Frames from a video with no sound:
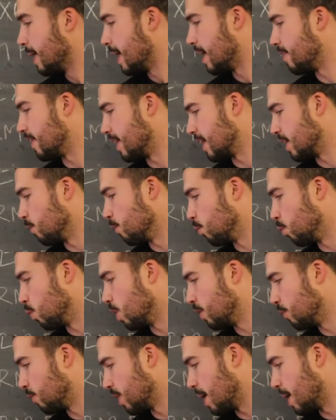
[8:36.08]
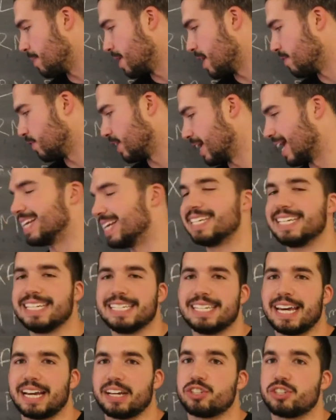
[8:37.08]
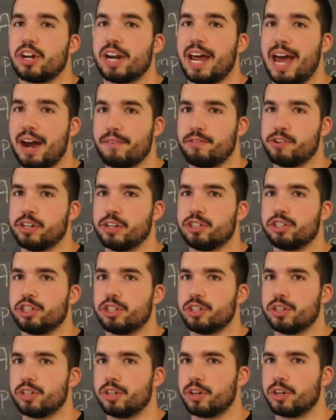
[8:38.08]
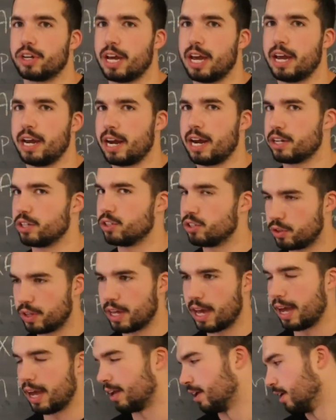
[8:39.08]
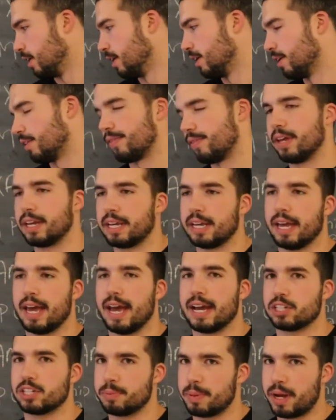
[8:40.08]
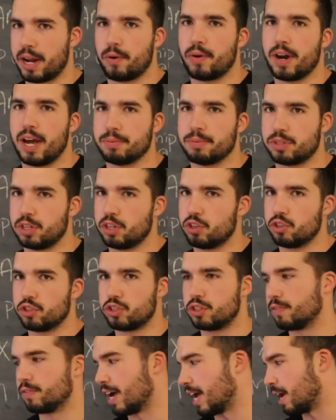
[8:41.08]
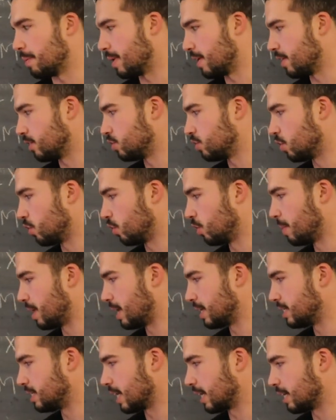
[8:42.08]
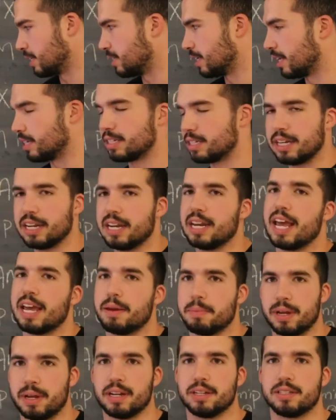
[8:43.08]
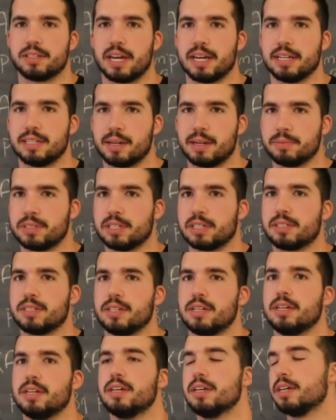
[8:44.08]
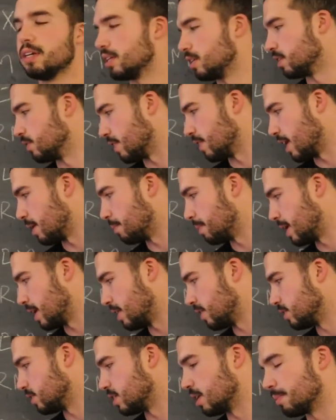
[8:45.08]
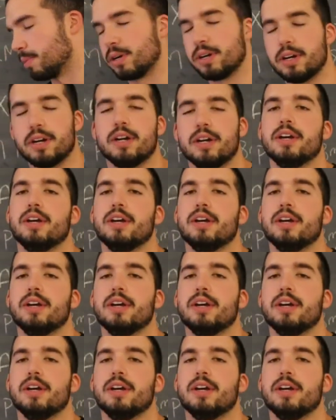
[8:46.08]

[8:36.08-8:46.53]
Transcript: and they hit 1 rep every 18 seconds on average. Okay, how do you do that? They get X amount of reps and you just divide it by the total amount of seconds that's in 8 minutes. 8 times 60 divided by this number,